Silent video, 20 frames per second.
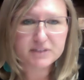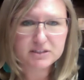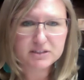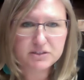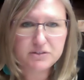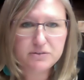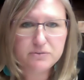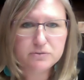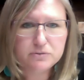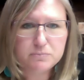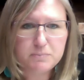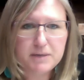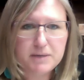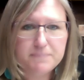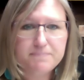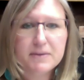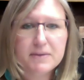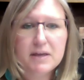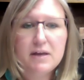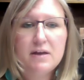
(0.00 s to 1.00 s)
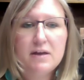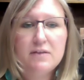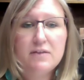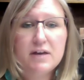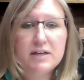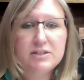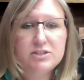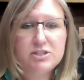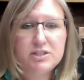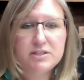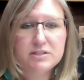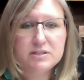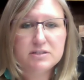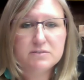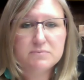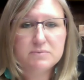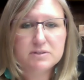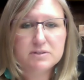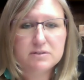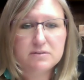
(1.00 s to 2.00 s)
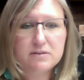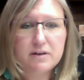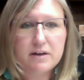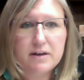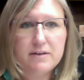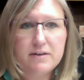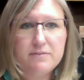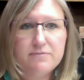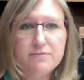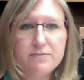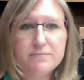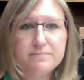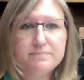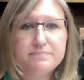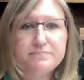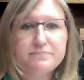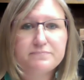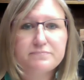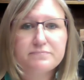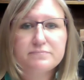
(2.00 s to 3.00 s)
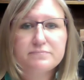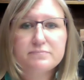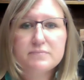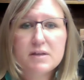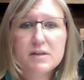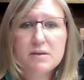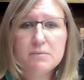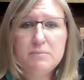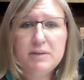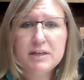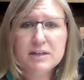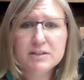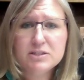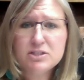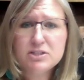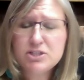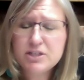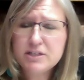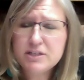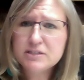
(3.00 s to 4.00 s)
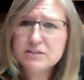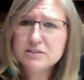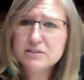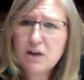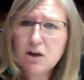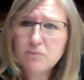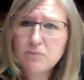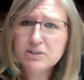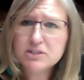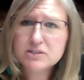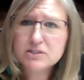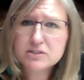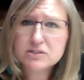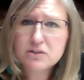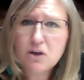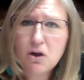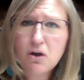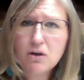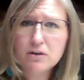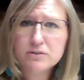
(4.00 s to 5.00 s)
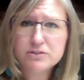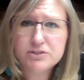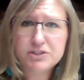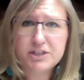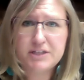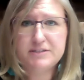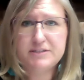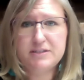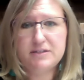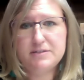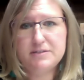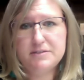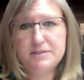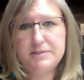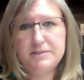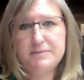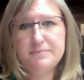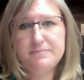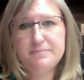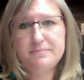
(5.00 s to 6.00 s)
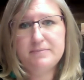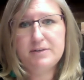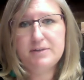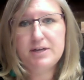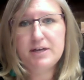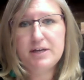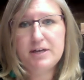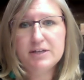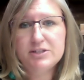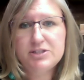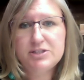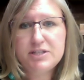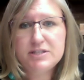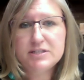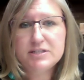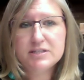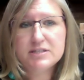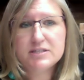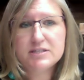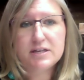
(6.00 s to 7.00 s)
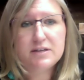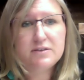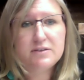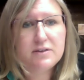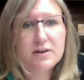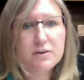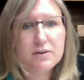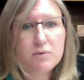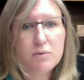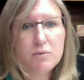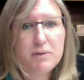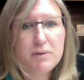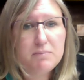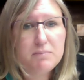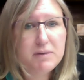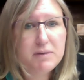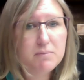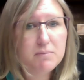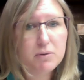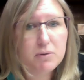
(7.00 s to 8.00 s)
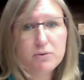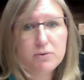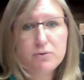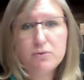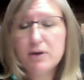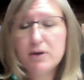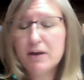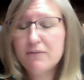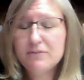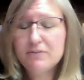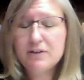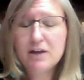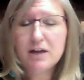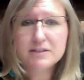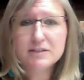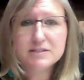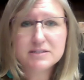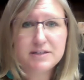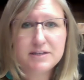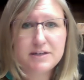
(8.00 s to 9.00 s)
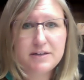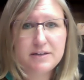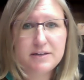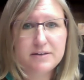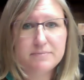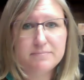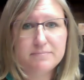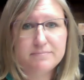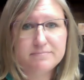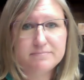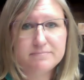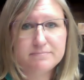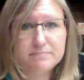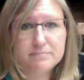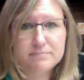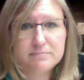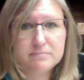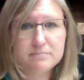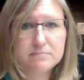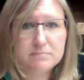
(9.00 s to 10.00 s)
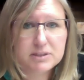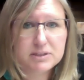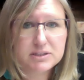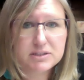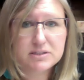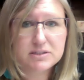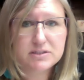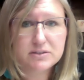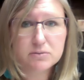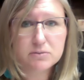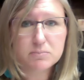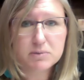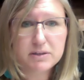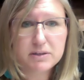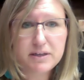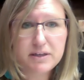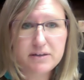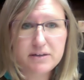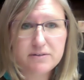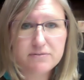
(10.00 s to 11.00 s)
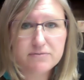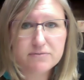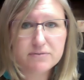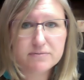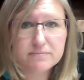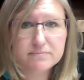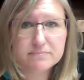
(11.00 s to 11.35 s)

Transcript: excuse me, that Jesus was alive because Thomas saw Jesus. Jesus said, There will be people who have not seen him, but still believe.